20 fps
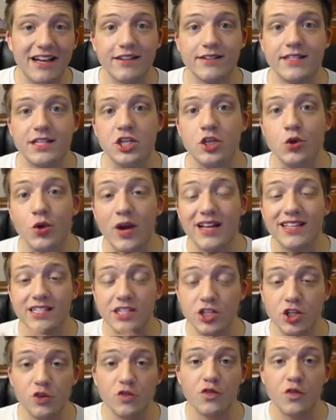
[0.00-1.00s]
else that you guys
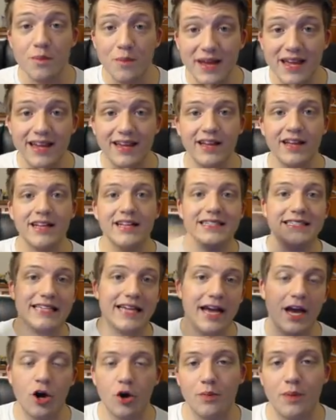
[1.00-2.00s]
can do for me to
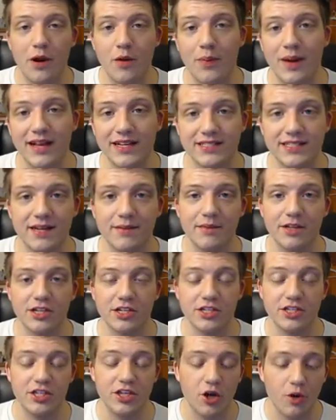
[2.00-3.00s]
help out Pastime
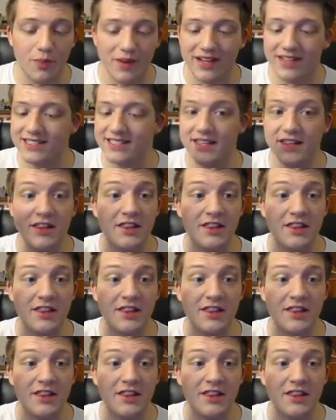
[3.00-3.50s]
Legends, you know, because